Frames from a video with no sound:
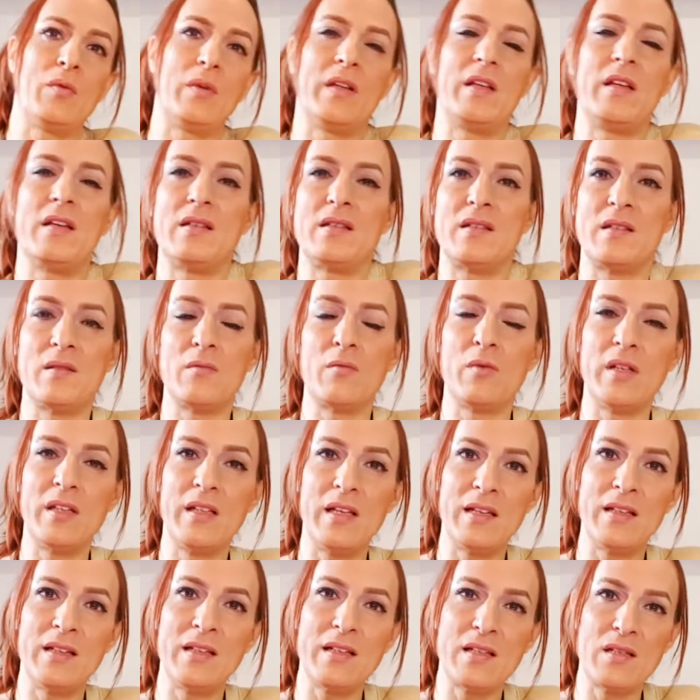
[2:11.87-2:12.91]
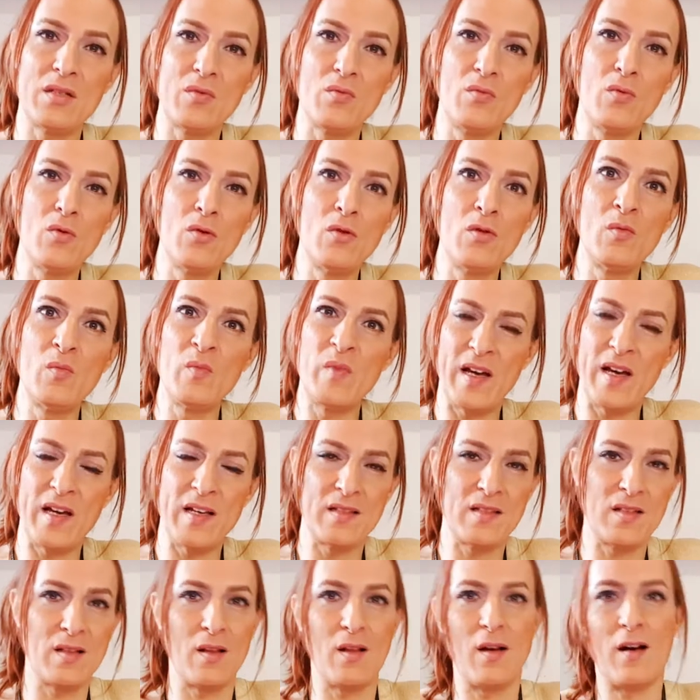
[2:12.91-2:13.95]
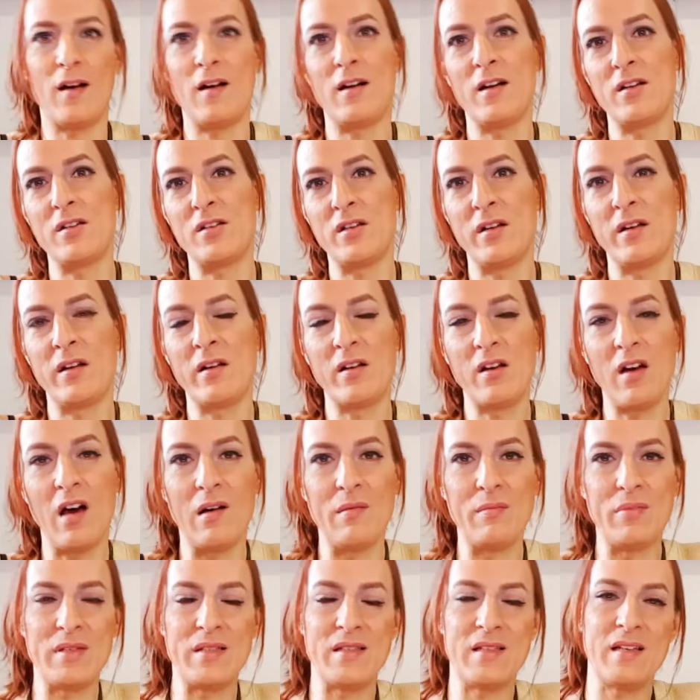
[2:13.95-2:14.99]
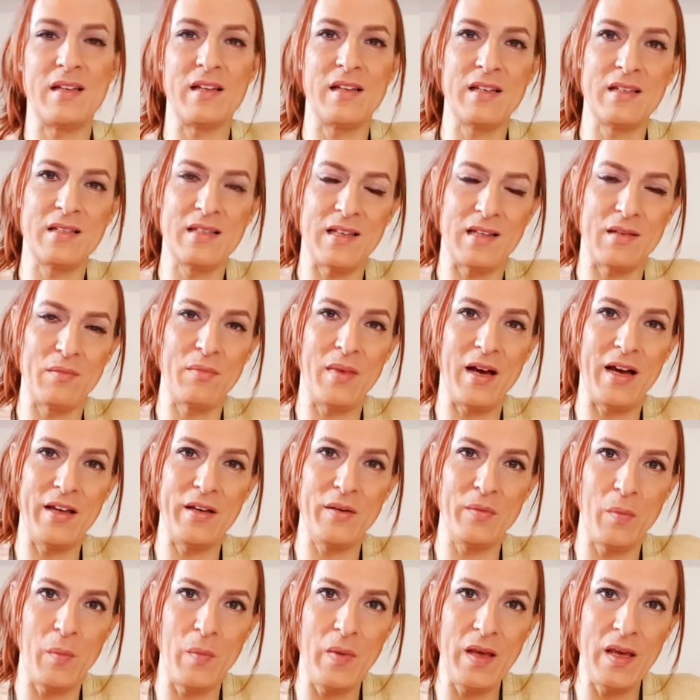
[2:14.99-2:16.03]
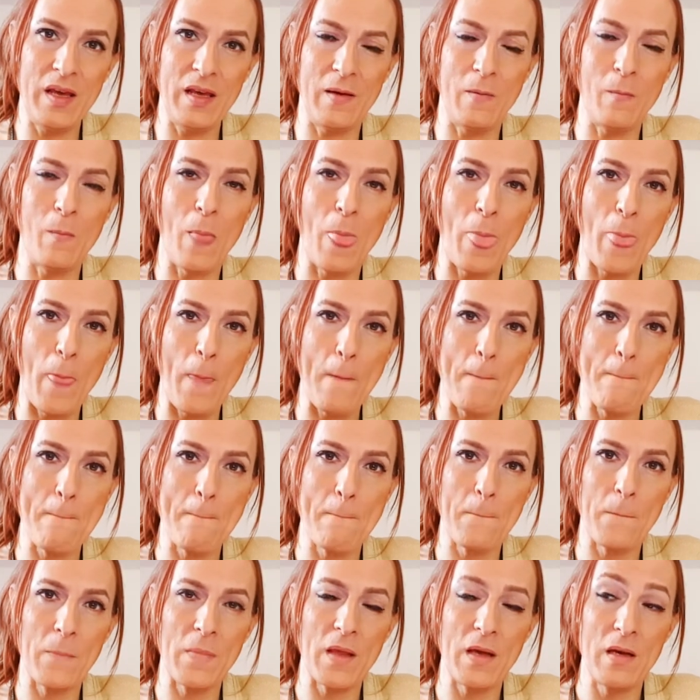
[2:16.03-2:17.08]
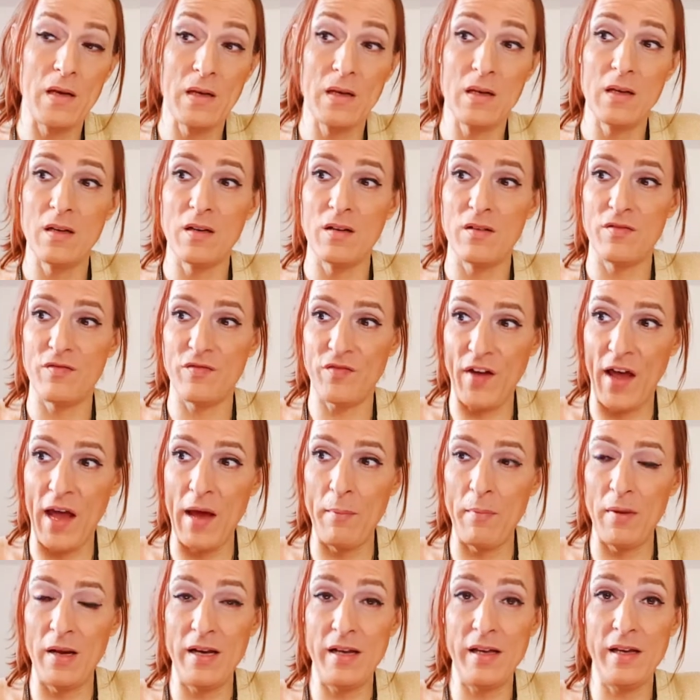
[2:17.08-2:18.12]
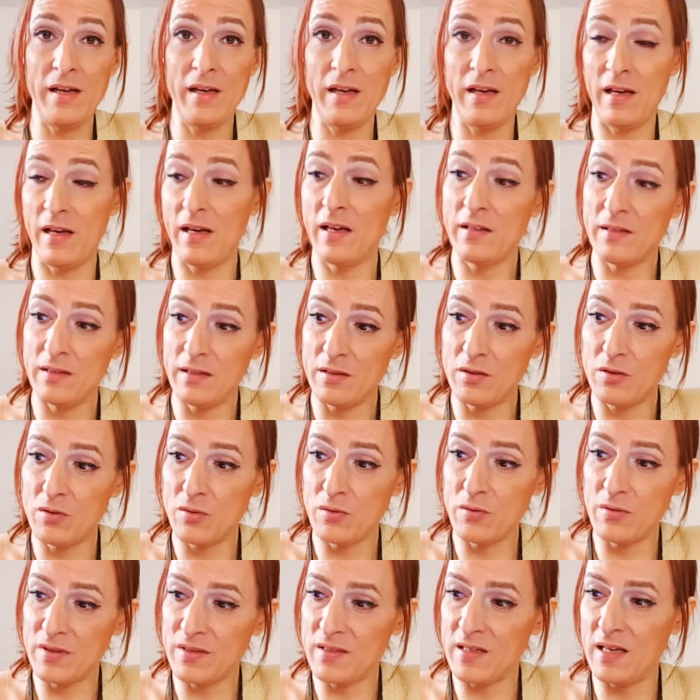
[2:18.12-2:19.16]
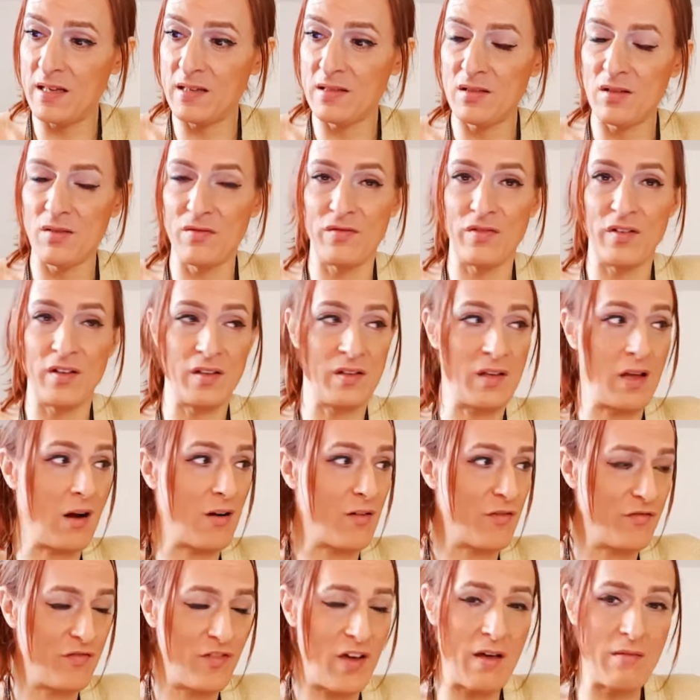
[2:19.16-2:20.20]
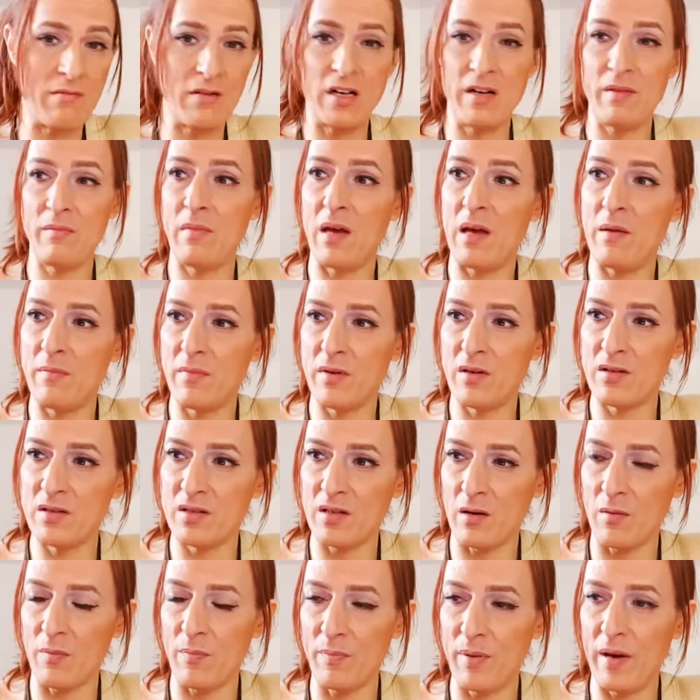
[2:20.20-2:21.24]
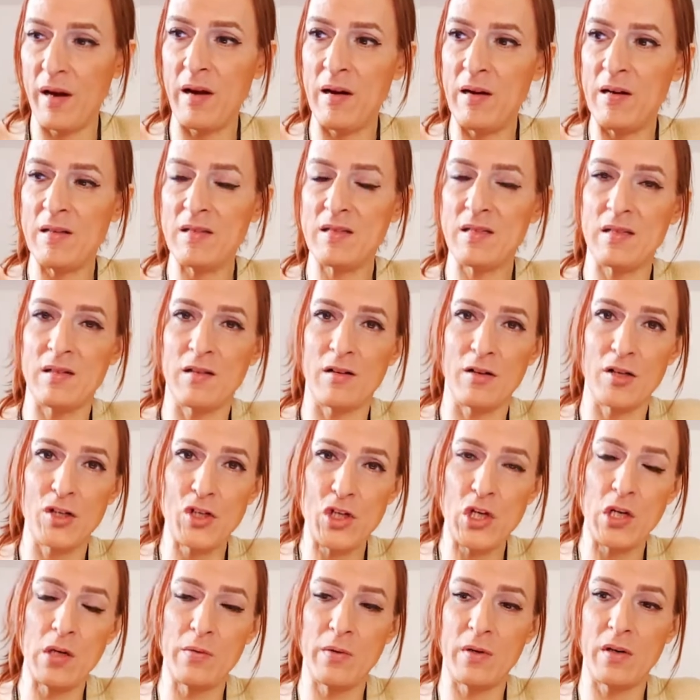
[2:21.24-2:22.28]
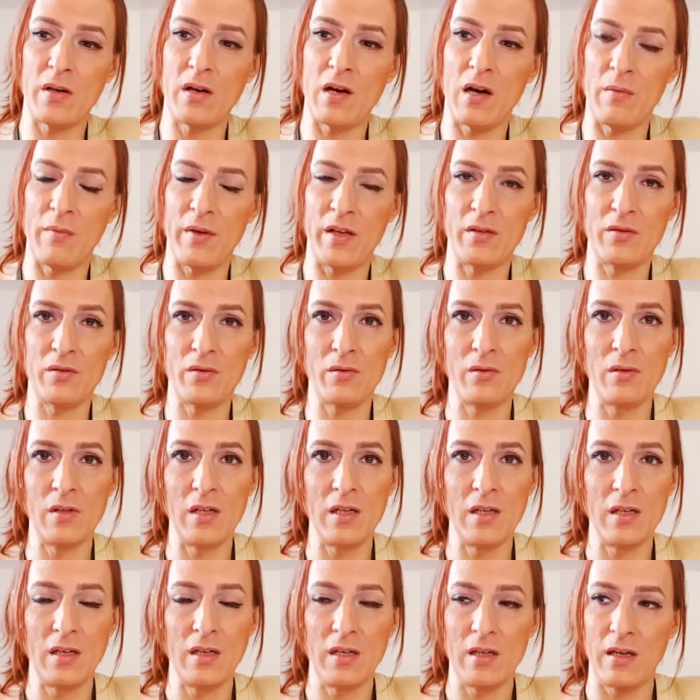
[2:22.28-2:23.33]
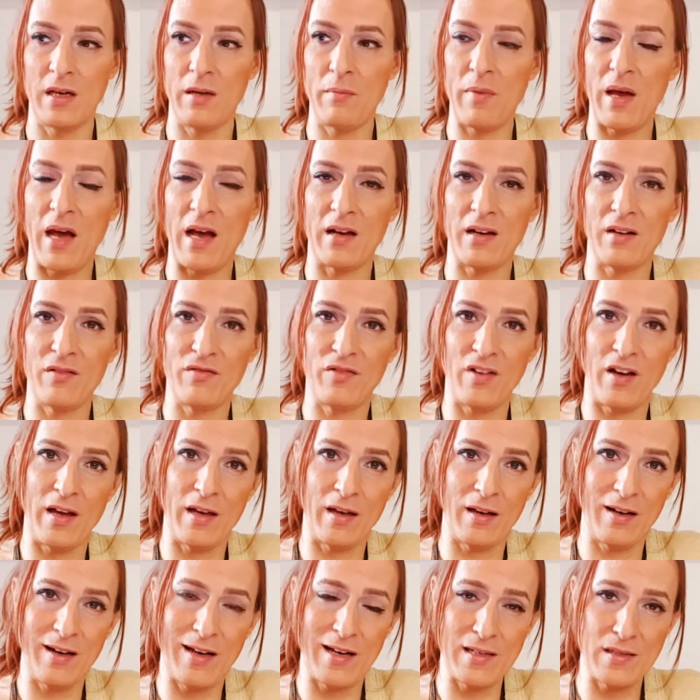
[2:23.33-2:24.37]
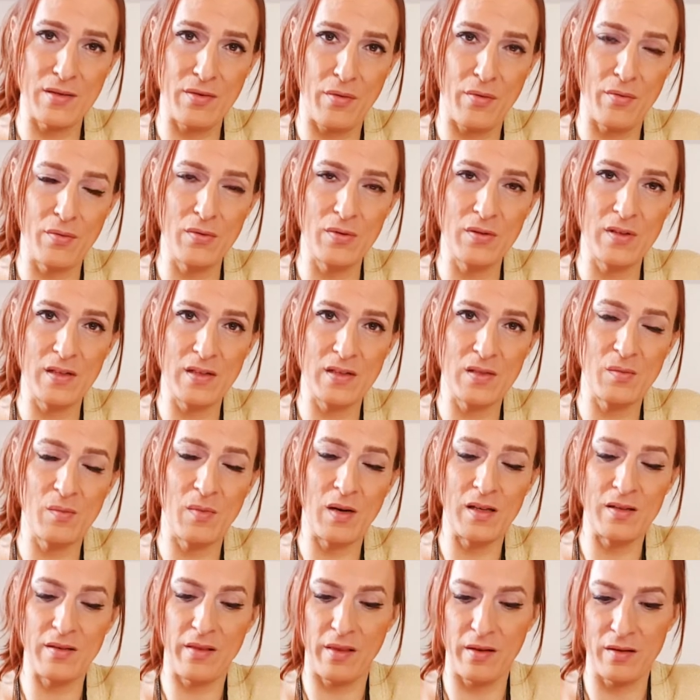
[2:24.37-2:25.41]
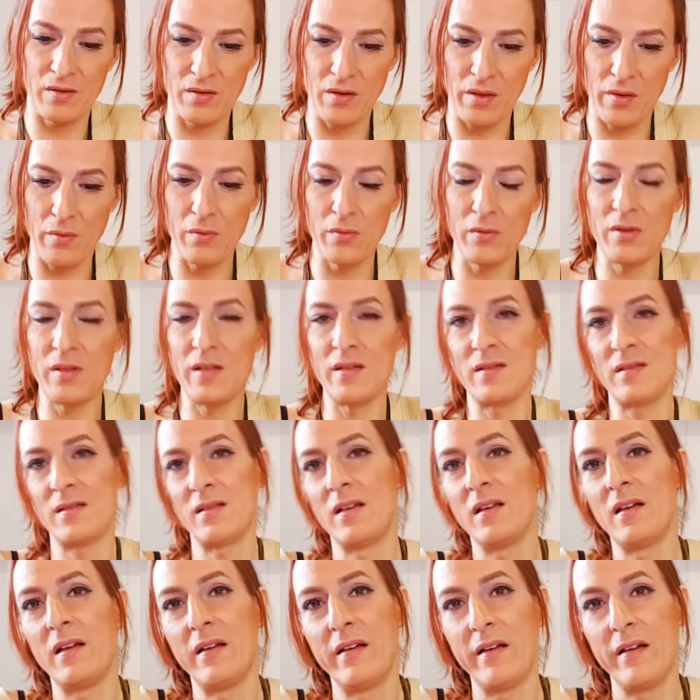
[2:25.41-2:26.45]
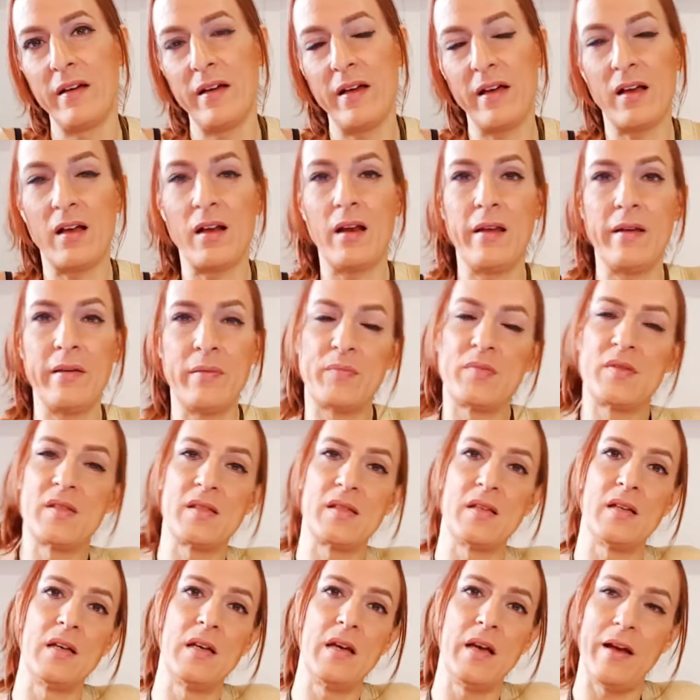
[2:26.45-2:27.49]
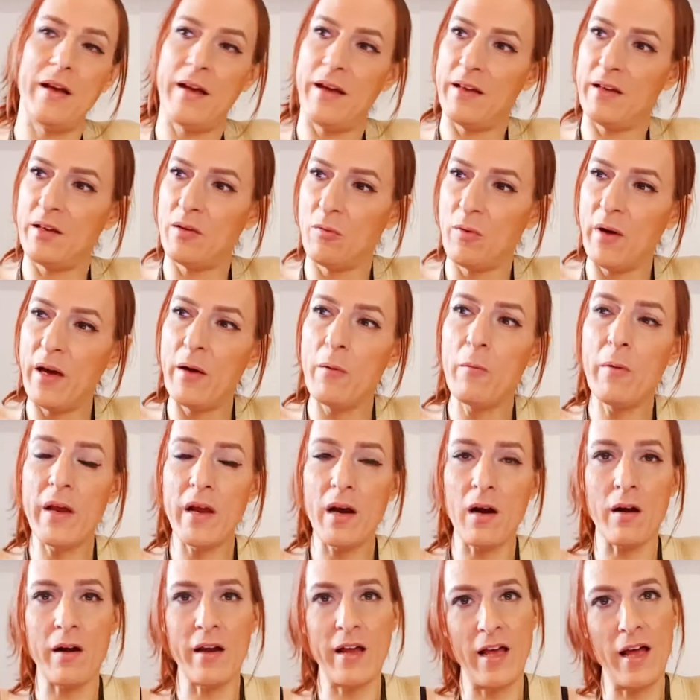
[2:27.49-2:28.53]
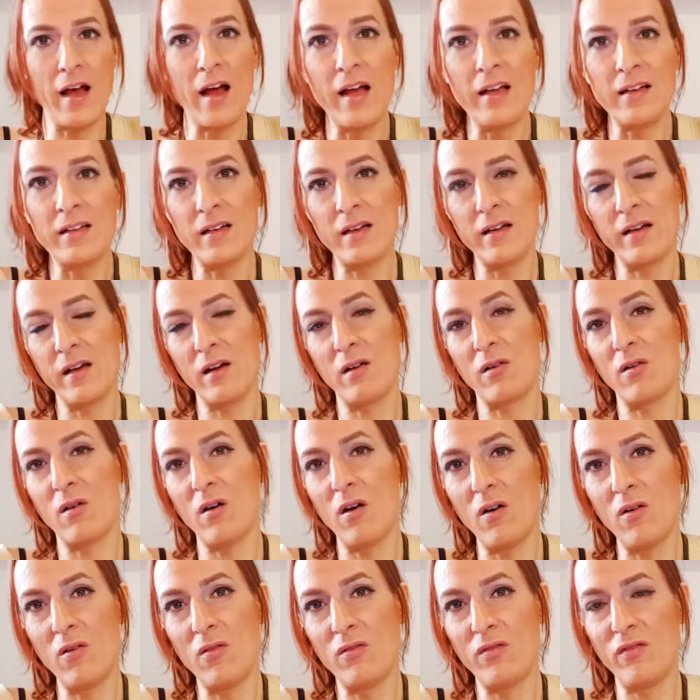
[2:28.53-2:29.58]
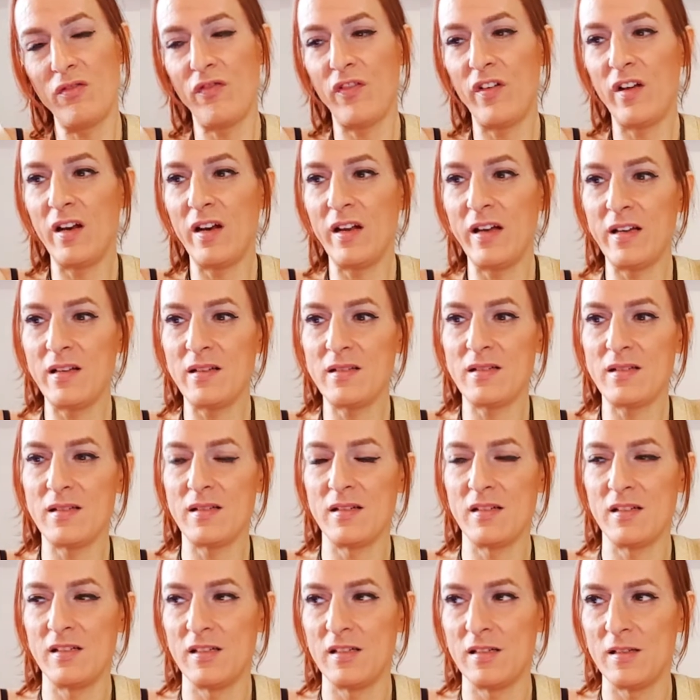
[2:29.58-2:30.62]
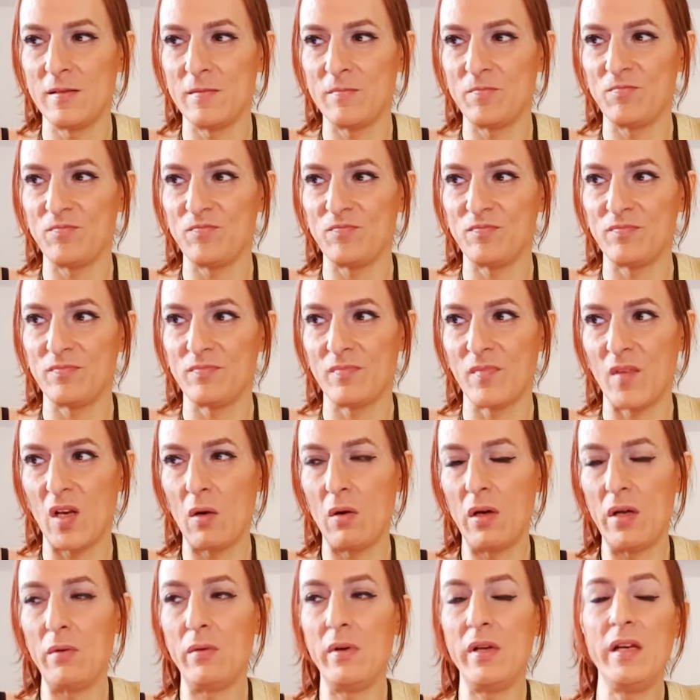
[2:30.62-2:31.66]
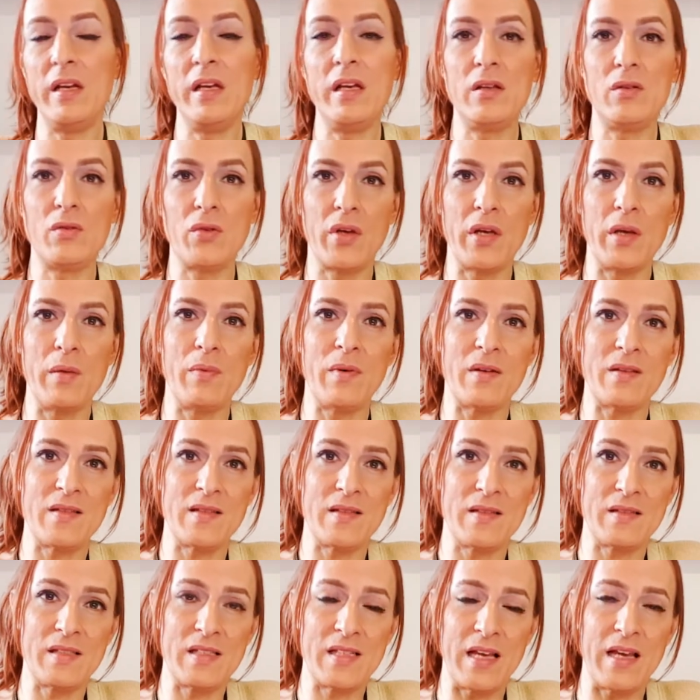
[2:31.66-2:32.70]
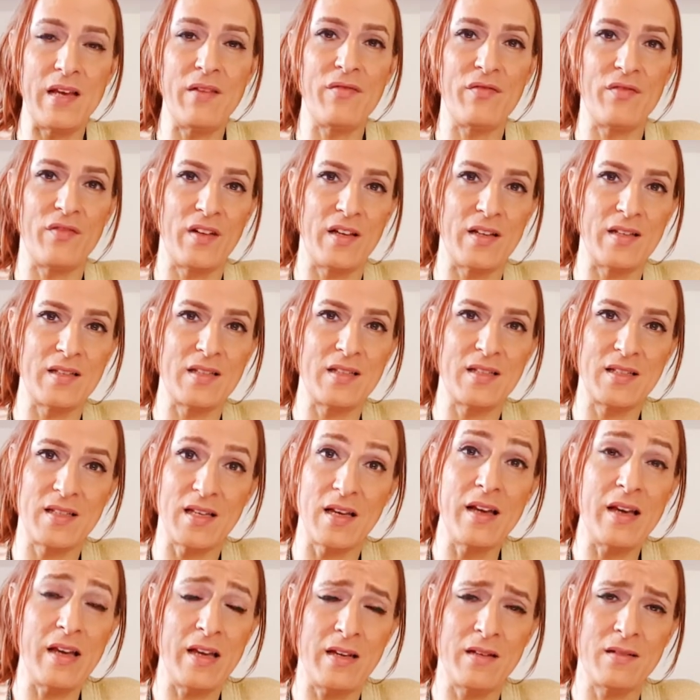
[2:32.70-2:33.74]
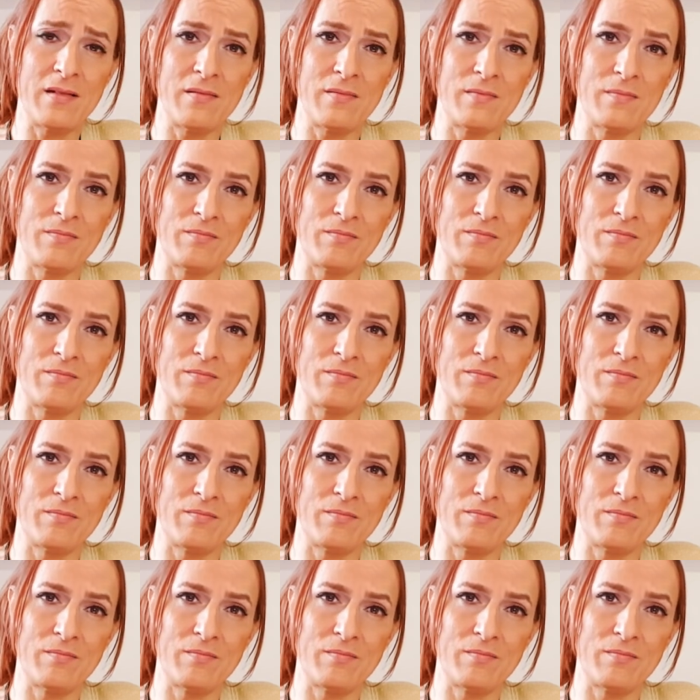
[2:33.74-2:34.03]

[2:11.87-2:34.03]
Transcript: with this, within this womb as large and encompassing as it might be family in the true sense of it our family members our parents and our children come into a magnifying glass through this month and through this eclipse and the way we are handling our own feelings, what we need to keep us safe and sane.